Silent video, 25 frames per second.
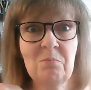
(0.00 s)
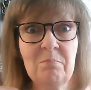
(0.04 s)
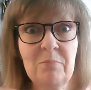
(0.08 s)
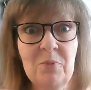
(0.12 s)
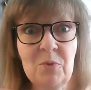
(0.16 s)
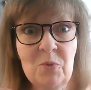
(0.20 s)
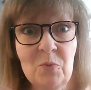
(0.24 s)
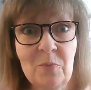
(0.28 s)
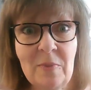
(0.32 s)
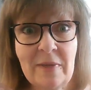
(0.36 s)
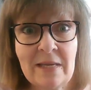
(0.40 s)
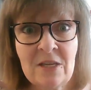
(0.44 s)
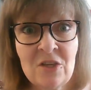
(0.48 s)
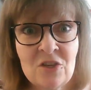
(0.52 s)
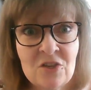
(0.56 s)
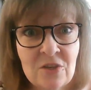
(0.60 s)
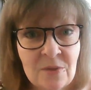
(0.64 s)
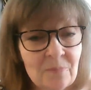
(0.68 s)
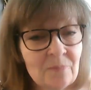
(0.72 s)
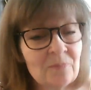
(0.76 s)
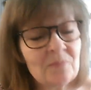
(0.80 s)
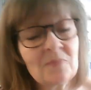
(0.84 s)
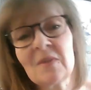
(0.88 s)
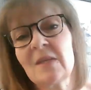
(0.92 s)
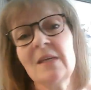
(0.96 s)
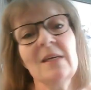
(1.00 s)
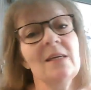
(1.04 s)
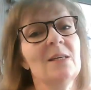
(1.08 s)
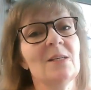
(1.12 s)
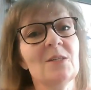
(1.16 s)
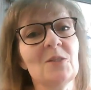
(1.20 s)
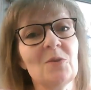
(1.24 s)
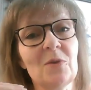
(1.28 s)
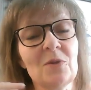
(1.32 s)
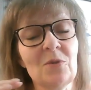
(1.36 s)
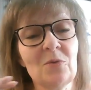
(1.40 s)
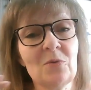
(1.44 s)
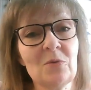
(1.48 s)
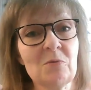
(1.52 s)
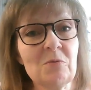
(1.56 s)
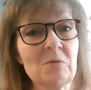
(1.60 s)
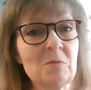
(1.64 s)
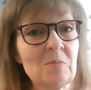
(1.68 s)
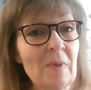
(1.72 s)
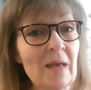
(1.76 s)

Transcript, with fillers: boobage. So I thought it was